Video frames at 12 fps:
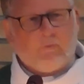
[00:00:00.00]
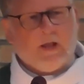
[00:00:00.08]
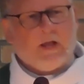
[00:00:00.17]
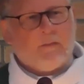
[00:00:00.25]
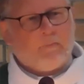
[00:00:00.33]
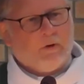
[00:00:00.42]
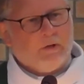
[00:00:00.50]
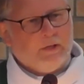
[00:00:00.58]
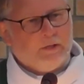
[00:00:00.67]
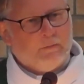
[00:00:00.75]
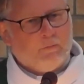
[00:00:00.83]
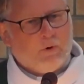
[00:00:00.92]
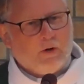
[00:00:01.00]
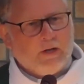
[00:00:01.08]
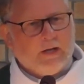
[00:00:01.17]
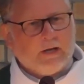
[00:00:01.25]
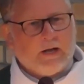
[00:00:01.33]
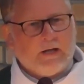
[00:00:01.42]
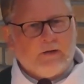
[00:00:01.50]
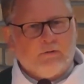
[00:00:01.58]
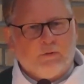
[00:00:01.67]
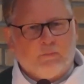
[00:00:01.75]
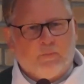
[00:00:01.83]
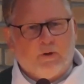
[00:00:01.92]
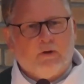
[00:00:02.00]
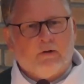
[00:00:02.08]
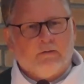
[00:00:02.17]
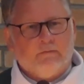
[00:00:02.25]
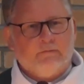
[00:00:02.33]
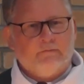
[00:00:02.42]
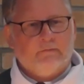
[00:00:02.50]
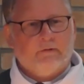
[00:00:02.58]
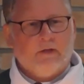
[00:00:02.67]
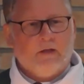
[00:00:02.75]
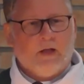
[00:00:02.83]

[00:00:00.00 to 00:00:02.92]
I'd wake up early in the morning and I'd hear the birds.